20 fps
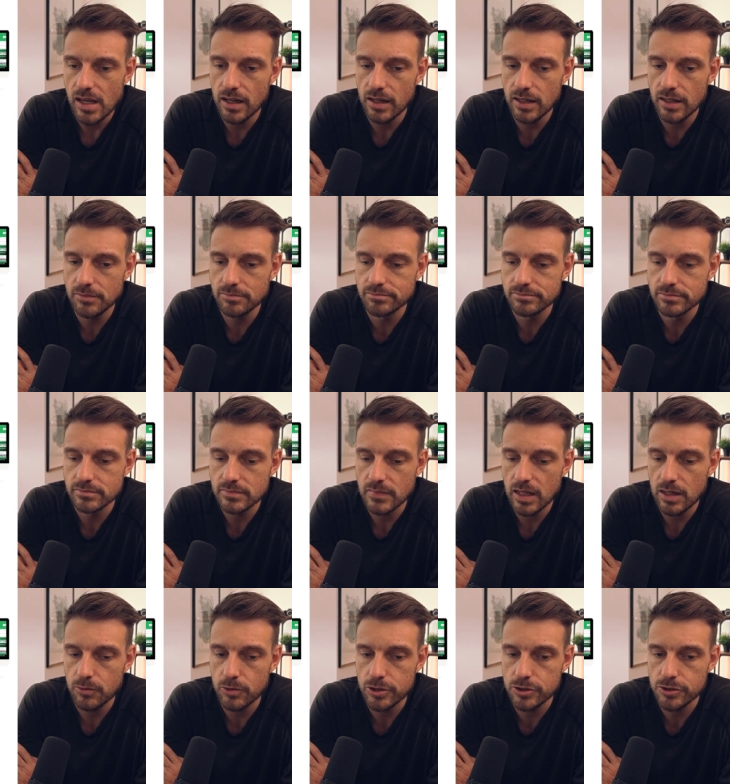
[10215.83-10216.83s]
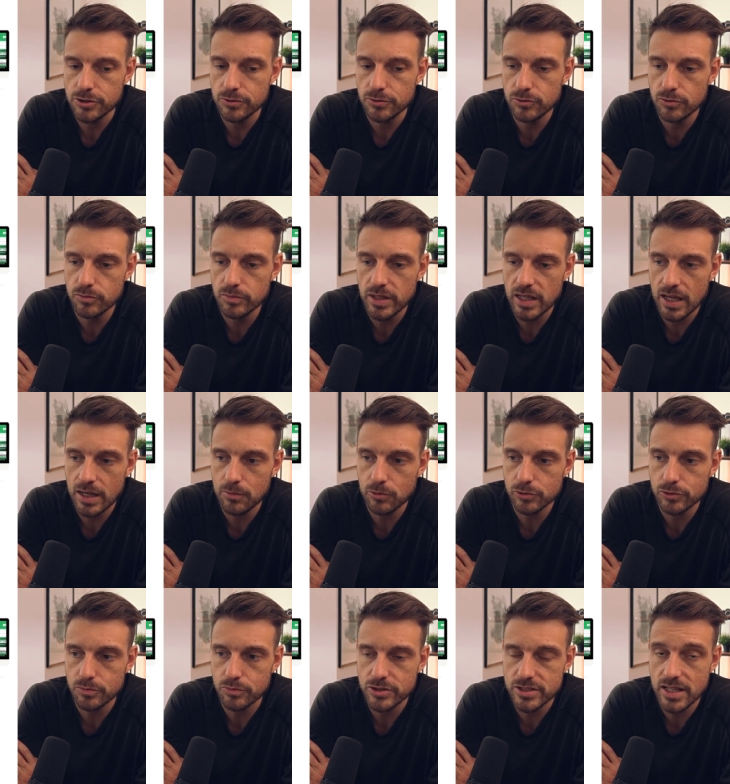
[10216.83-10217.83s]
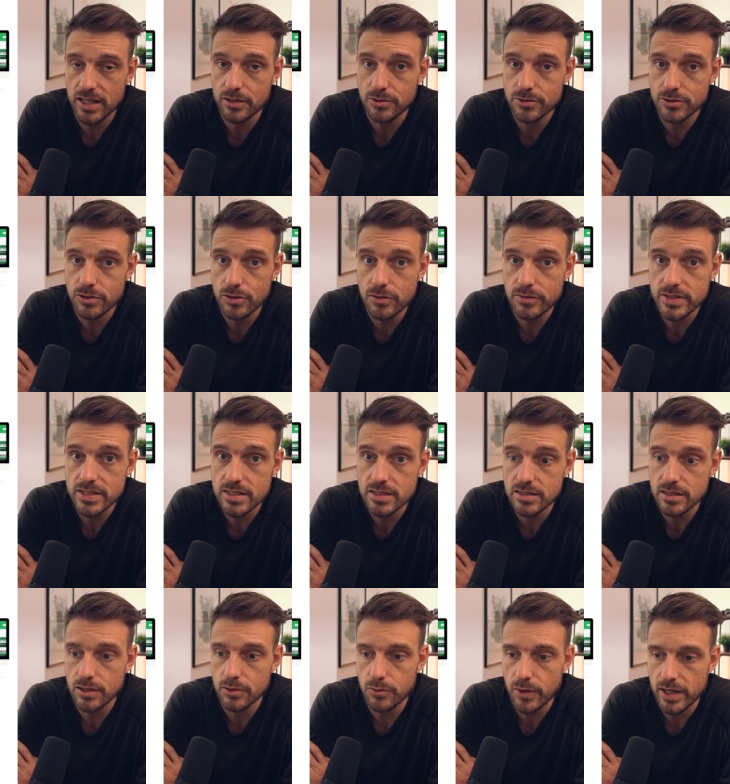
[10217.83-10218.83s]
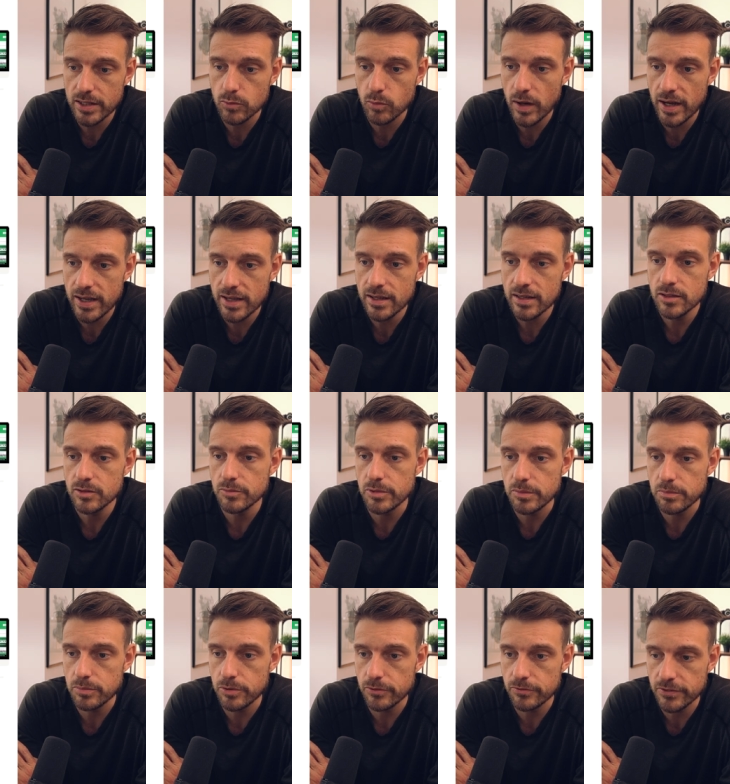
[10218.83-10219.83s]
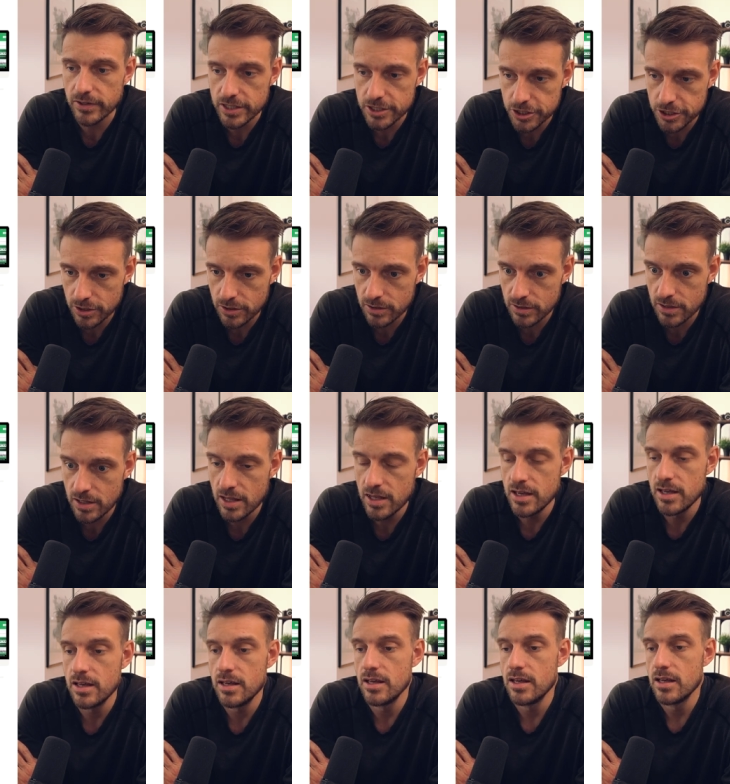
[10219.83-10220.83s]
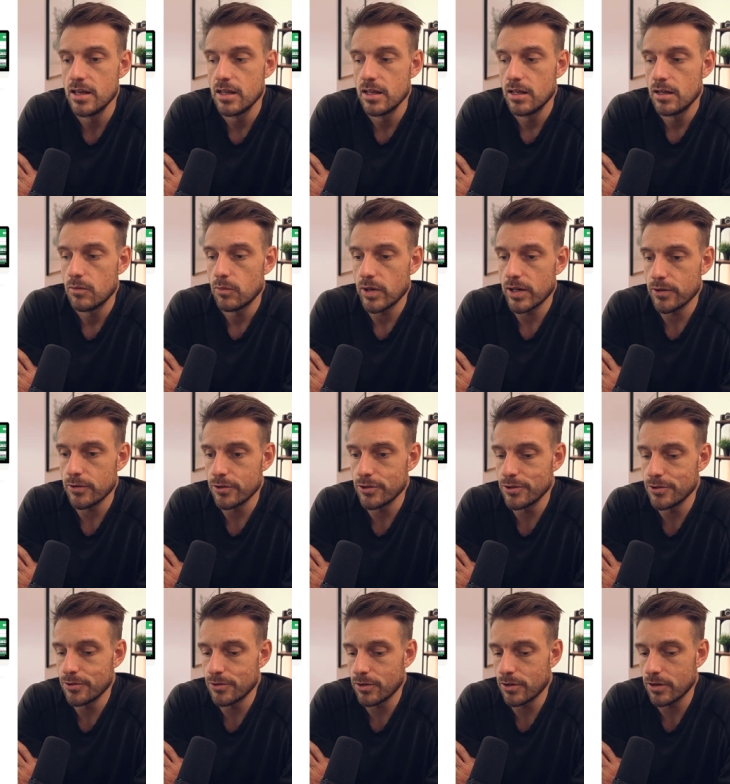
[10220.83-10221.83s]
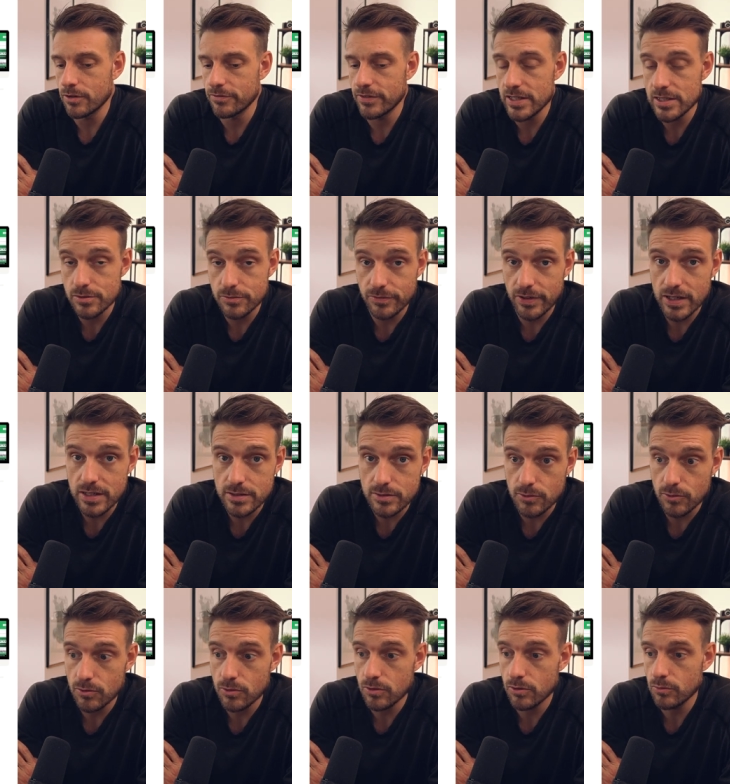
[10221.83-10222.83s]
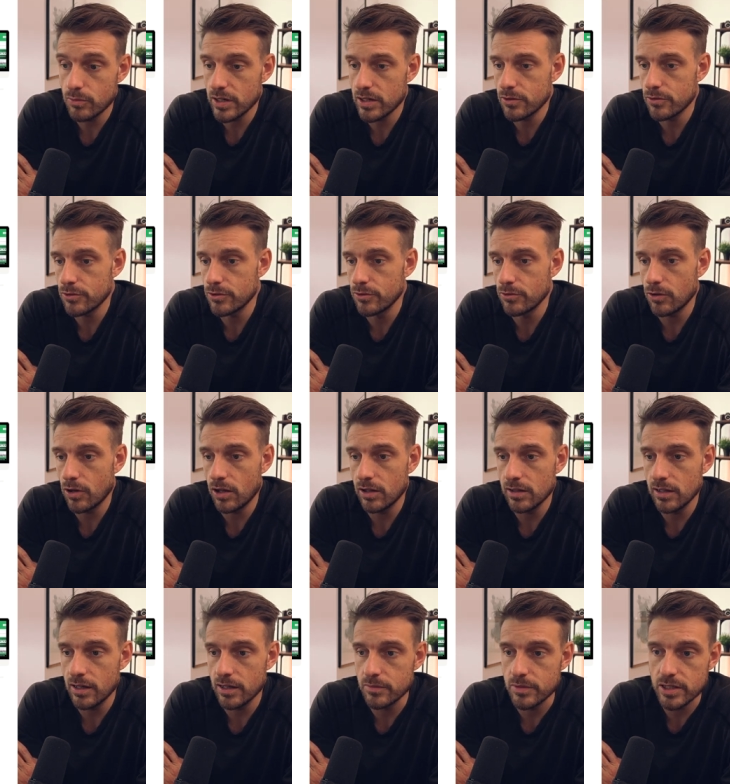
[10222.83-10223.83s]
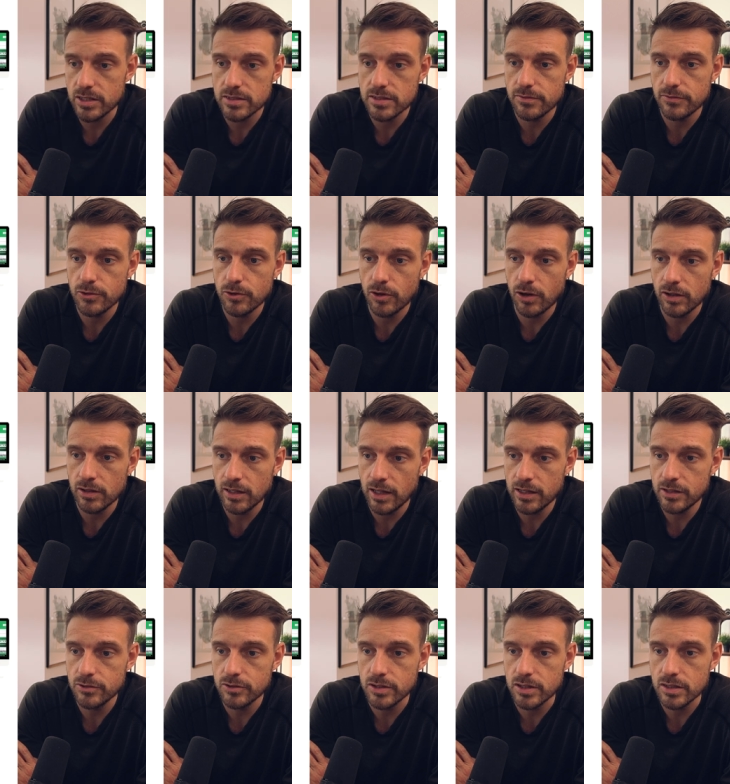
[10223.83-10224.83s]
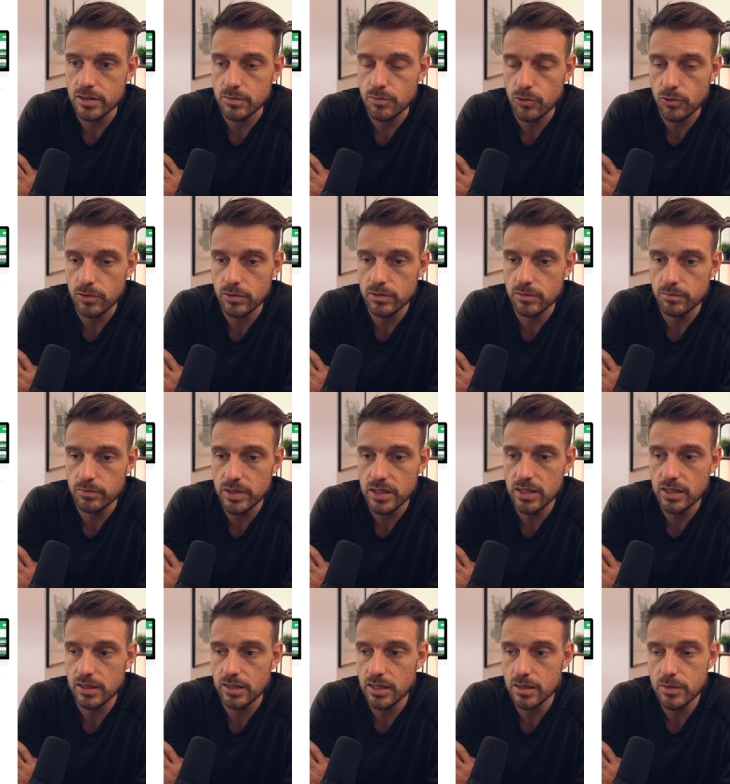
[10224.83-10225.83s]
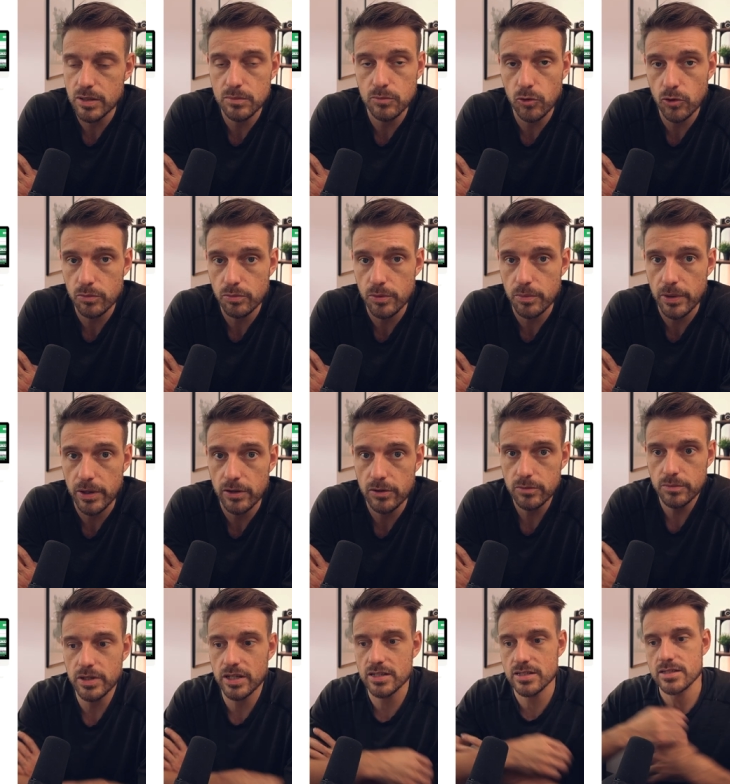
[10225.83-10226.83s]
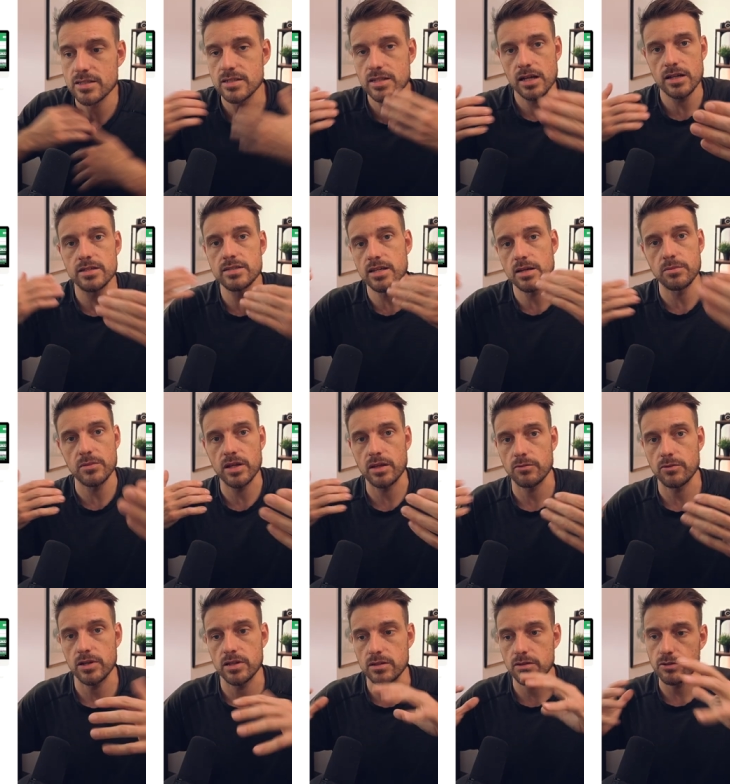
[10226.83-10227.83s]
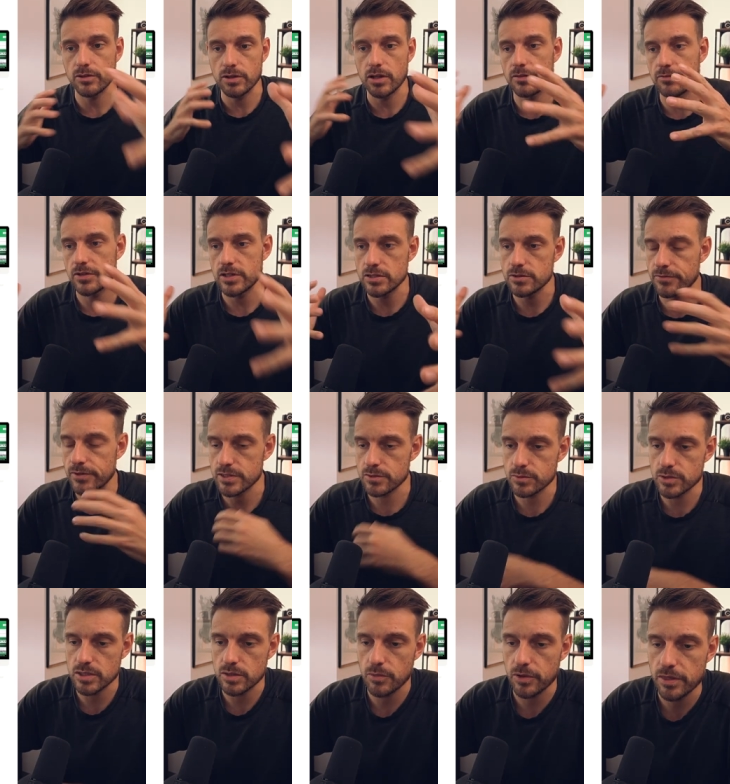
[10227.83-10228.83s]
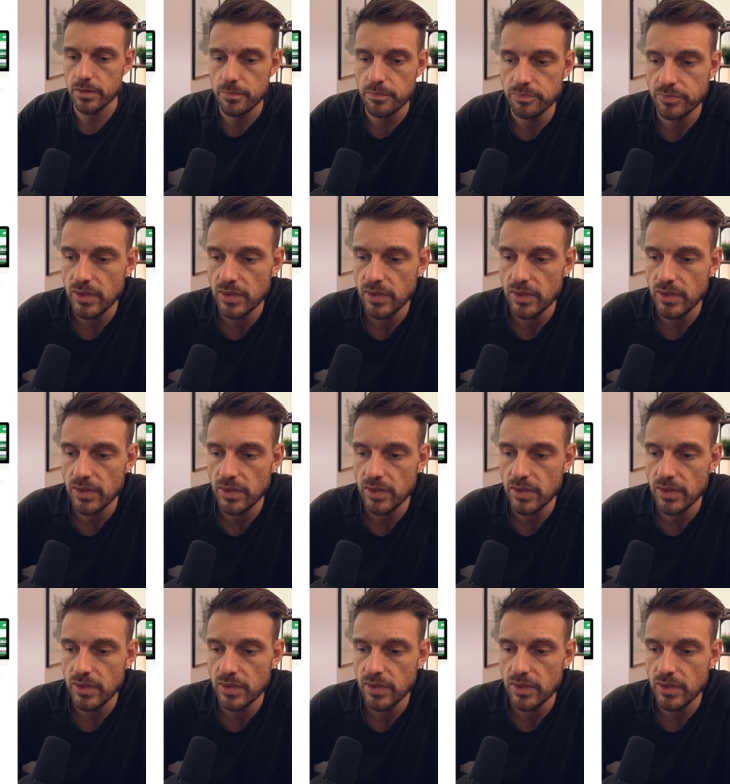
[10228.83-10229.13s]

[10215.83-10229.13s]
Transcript: Um, I want you to be able to present your services in the right way, be professional, whether you're face to face or whether you're online. Because if you're online, you need to be a little bit more prepared because it's not the same thing, right? You're not face to face with someone.